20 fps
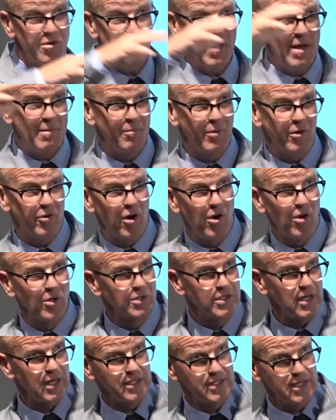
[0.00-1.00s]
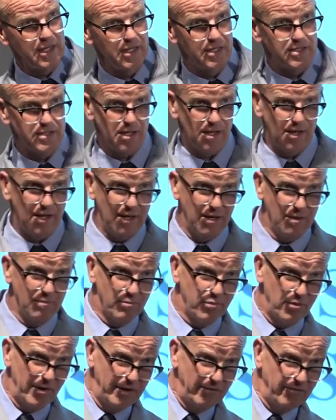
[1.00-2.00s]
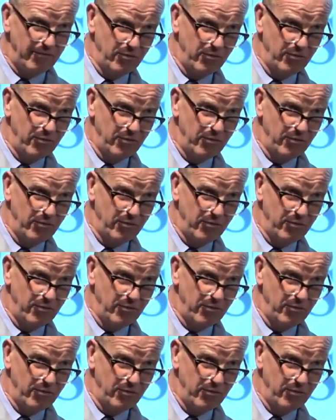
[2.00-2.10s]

remember old ideas that they can bring